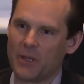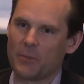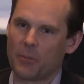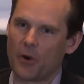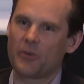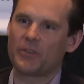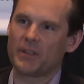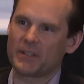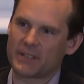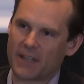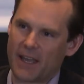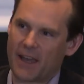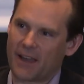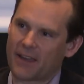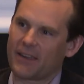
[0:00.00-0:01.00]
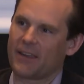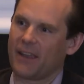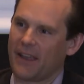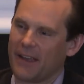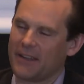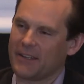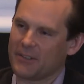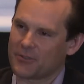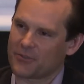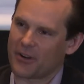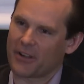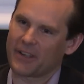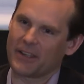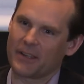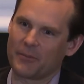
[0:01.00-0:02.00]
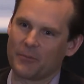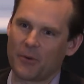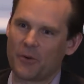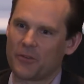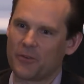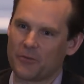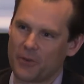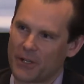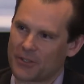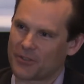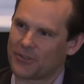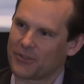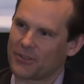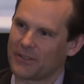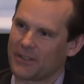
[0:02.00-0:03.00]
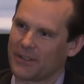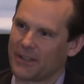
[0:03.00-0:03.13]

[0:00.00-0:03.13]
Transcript: both in tech and in trucking, both of which